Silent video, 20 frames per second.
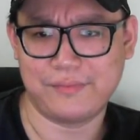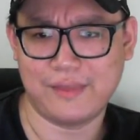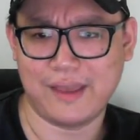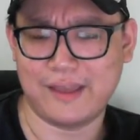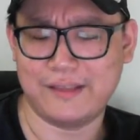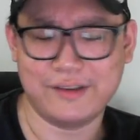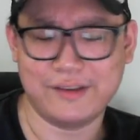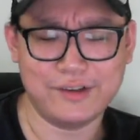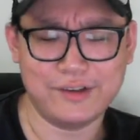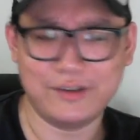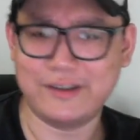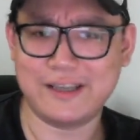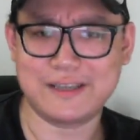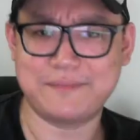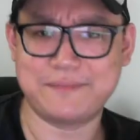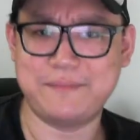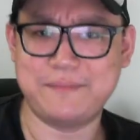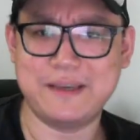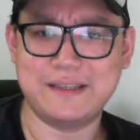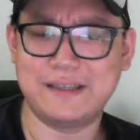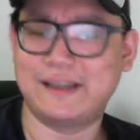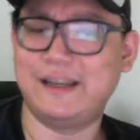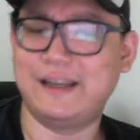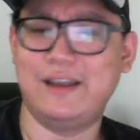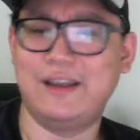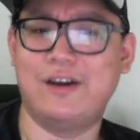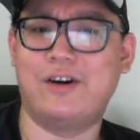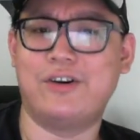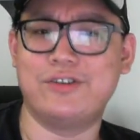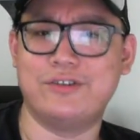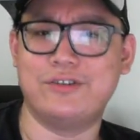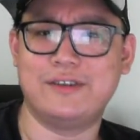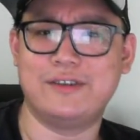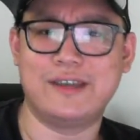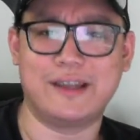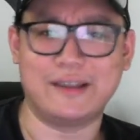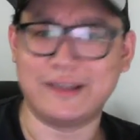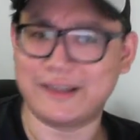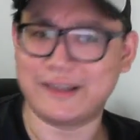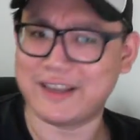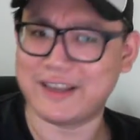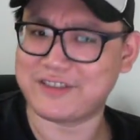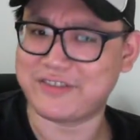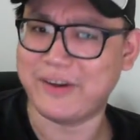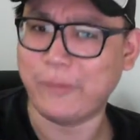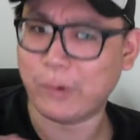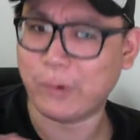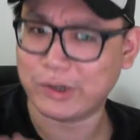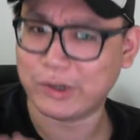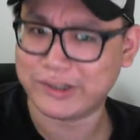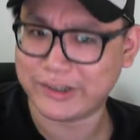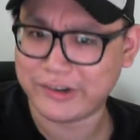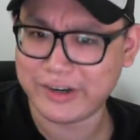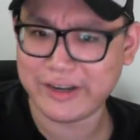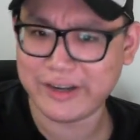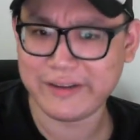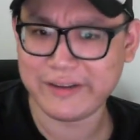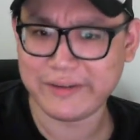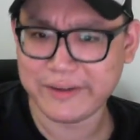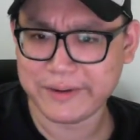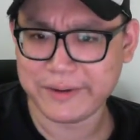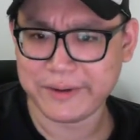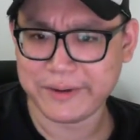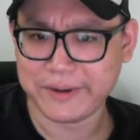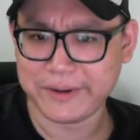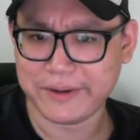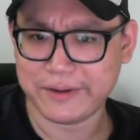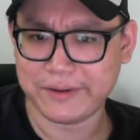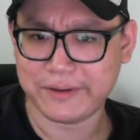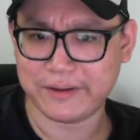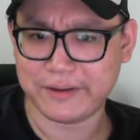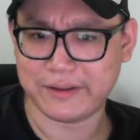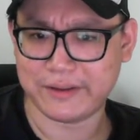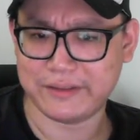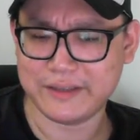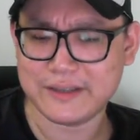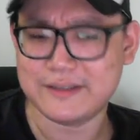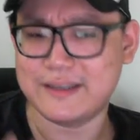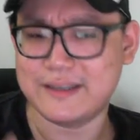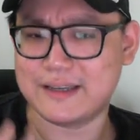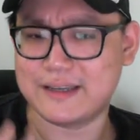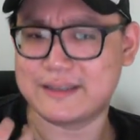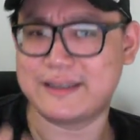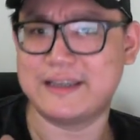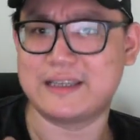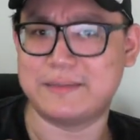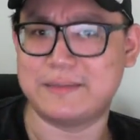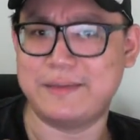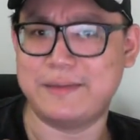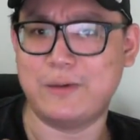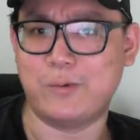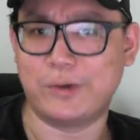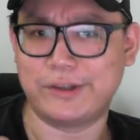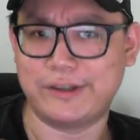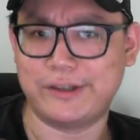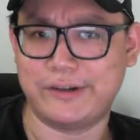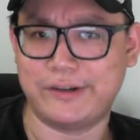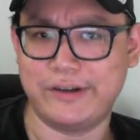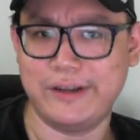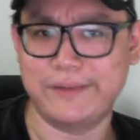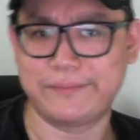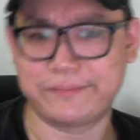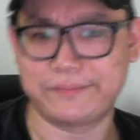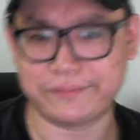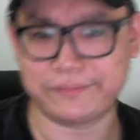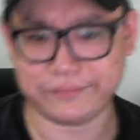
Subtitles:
And that's basically all you get. They taste very watery, and this does taste a bit watery.